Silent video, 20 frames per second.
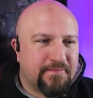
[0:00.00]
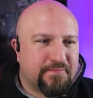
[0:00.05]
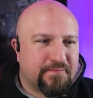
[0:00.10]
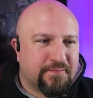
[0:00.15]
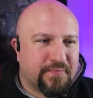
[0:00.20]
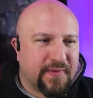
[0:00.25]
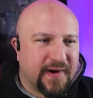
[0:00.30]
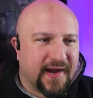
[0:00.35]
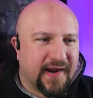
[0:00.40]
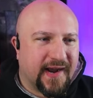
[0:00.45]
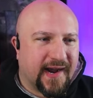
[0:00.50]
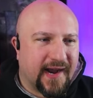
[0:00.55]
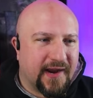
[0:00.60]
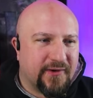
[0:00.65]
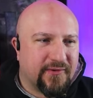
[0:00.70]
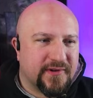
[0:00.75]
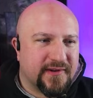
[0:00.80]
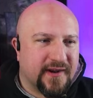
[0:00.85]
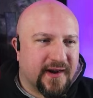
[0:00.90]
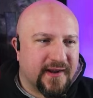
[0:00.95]
but I
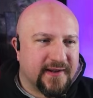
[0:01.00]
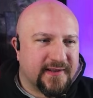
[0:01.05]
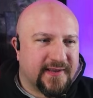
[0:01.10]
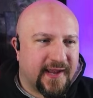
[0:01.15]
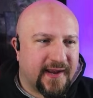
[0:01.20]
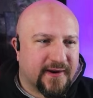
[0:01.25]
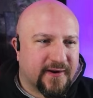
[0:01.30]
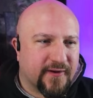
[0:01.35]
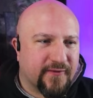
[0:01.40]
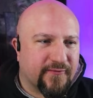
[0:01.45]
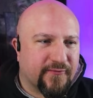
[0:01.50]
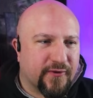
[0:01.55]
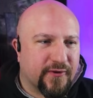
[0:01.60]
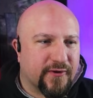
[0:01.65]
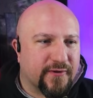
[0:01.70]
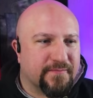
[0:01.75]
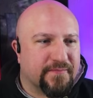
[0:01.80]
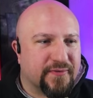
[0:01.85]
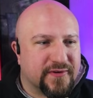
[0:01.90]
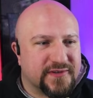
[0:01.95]
would not take her for
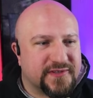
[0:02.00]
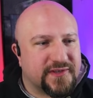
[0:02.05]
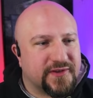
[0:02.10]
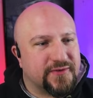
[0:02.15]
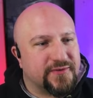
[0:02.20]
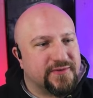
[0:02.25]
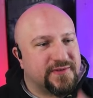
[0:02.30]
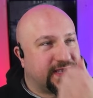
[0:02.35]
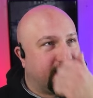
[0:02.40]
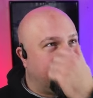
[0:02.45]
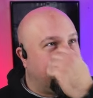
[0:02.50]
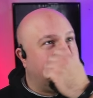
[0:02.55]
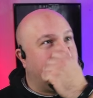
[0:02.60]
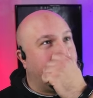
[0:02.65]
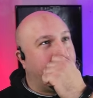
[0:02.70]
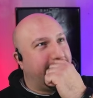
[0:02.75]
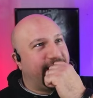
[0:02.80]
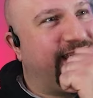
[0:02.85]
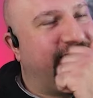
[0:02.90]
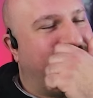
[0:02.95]
her burst 2 skill.
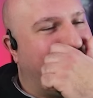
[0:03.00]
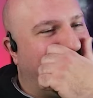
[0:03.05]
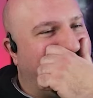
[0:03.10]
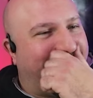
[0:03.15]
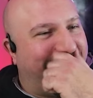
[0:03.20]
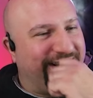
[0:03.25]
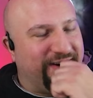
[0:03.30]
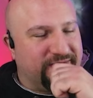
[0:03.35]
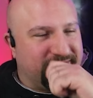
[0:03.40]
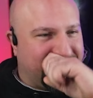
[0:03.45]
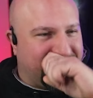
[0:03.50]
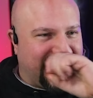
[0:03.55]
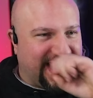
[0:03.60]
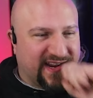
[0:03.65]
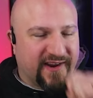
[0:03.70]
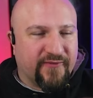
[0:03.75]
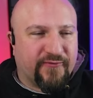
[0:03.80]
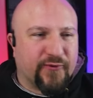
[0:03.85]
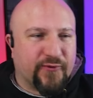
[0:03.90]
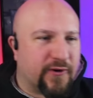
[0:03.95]
I would take
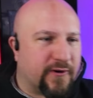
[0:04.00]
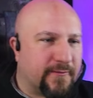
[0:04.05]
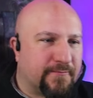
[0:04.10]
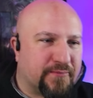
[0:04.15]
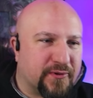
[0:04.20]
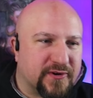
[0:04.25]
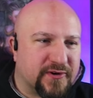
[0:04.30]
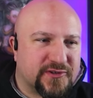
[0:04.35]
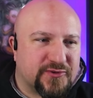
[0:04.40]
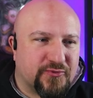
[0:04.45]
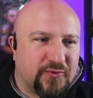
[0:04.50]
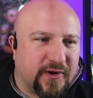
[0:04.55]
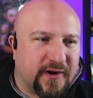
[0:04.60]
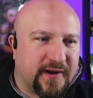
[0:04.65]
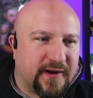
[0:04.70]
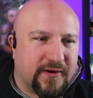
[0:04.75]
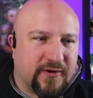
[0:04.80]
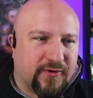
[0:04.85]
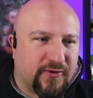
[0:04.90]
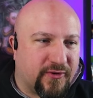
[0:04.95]
her for her burst
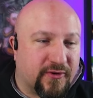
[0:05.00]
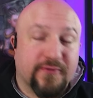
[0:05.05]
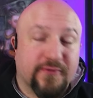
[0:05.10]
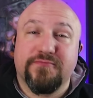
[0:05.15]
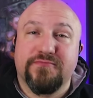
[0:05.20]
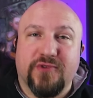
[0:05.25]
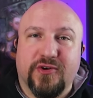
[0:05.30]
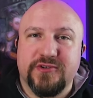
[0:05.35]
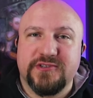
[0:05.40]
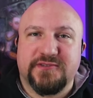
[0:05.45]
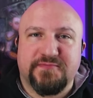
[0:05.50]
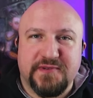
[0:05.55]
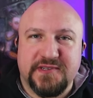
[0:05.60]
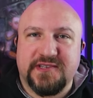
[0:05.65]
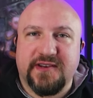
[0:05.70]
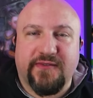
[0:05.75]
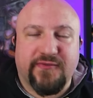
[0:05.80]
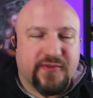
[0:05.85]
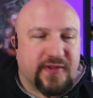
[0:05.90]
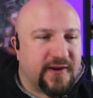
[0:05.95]
1, or more
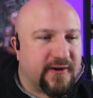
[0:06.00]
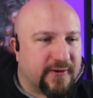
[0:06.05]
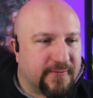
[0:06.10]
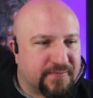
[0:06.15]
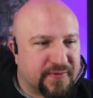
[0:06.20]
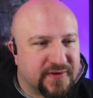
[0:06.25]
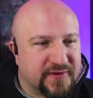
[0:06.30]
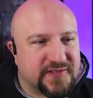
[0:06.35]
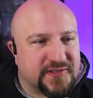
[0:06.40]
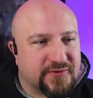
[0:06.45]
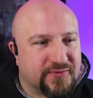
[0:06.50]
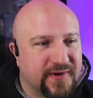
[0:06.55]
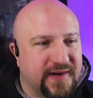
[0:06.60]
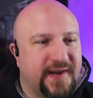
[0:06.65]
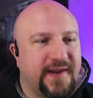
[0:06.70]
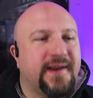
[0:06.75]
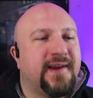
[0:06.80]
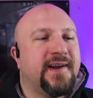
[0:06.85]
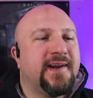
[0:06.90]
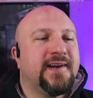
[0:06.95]
specifically her burst
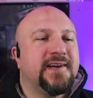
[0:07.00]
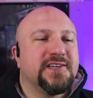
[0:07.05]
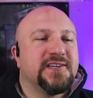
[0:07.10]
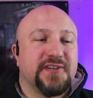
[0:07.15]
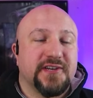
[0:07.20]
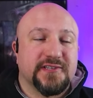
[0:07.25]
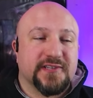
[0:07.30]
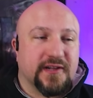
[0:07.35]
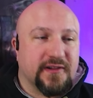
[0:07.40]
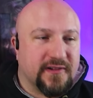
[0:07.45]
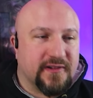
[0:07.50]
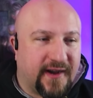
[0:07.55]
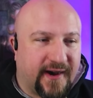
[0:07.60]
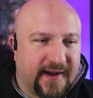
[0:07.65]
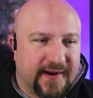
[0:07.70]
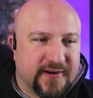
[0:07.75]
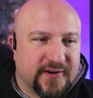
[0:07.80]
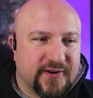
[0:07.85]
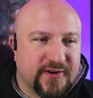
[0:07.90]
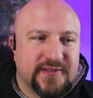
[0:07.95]
3. She has a
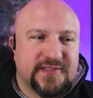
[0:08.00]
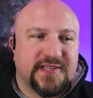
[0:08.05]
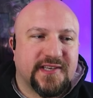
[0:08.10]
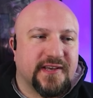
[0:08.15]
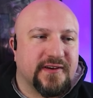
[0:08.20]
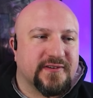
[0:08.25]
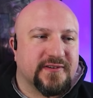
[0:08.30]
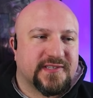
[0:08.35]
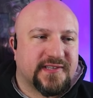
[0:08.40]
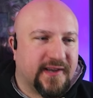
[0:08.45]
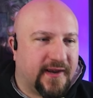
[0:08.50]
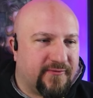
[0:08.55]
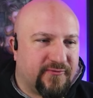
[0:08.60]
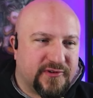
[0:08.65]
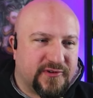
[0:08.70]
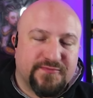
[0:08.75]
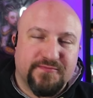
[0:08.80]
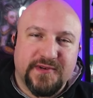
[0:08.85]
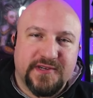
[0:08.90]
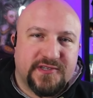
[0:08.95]
lot of good skill set,
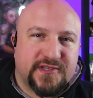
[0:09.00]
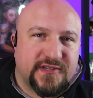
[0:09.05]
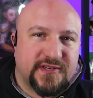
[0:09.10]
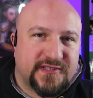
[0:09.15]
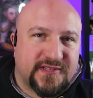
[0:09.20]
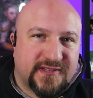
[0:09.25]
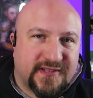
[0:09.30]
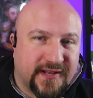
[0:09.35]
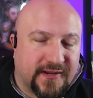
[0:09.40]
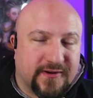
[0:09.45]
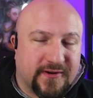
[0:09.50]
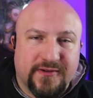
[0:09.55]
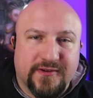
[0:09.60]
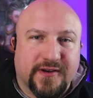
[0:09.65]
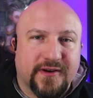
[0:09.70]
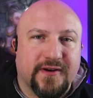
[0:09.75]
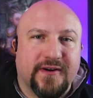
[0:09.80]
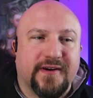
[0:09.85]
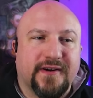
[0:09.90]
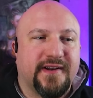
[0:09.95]
which means she's still
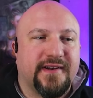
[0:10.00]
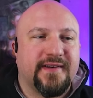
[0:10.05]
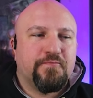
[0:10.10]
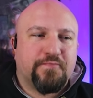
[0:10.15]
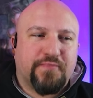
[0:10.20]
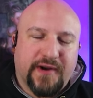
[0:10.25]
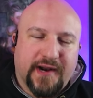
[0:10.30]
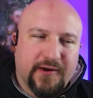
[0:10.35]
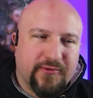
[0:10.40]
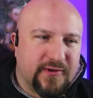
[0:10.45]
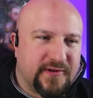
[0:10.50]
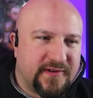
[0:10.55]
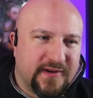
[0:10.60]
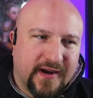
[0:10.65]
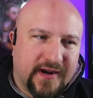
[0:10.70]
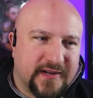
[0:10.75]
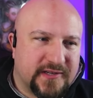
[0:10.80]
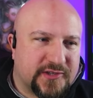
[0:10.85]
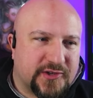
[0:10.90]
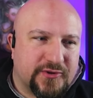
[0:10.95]
good, but I would
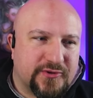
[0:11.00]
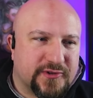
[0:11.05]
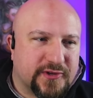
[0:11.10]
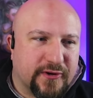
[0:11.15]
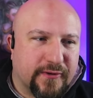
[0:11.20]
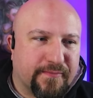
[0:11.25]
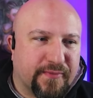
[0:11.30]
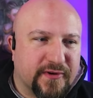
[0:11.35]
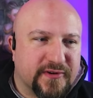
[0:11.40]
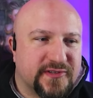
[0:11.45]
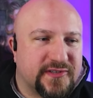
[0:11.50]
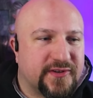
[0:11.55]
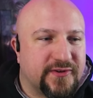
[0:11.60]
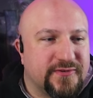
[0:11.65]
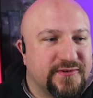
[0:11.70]
not choose her burst 2